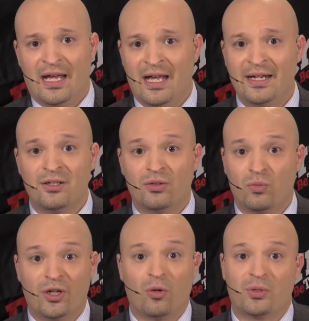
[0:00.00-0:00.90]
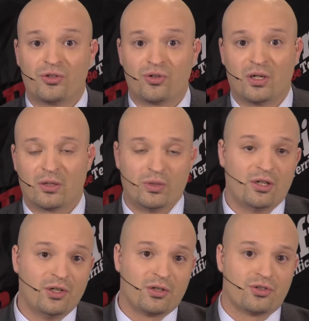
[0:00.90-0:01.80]
and we hope you're enjoying. We
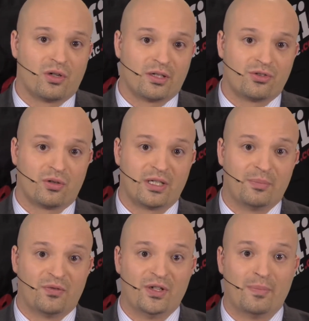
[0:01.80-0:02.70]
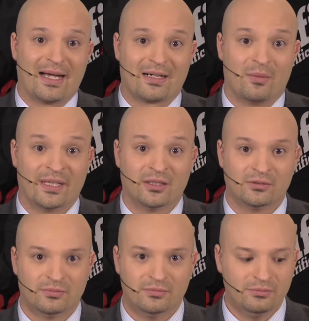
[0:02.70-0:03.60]
know you're enjoying, so keep the feedback coming.
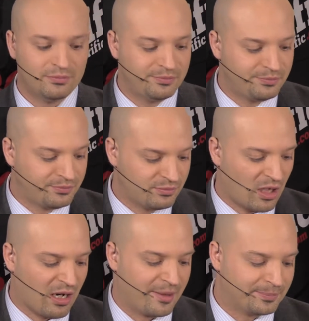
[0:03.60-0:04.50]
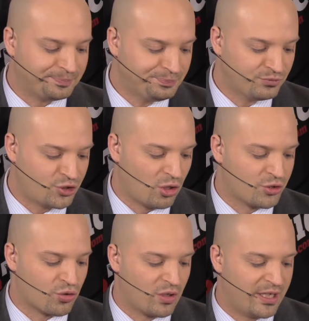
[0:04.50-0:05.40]
All right, Joe
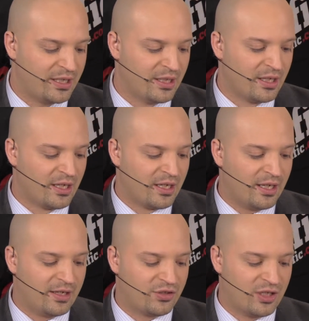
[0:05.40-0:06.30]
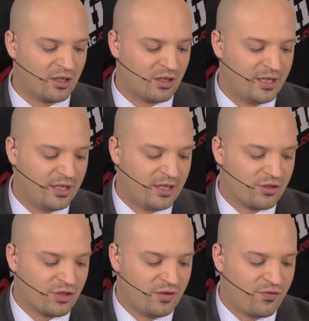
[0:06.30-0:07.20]
Tree is here. He
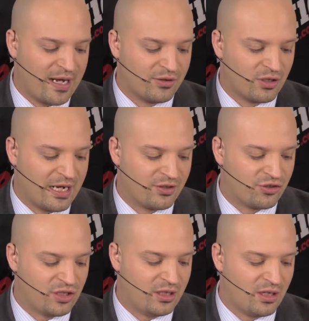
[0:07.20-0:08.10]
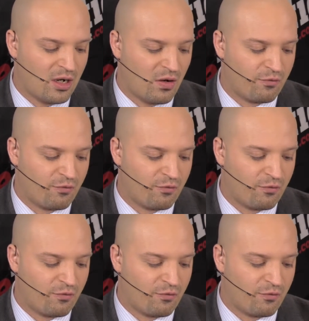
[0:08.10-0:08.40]
is the founder and C E O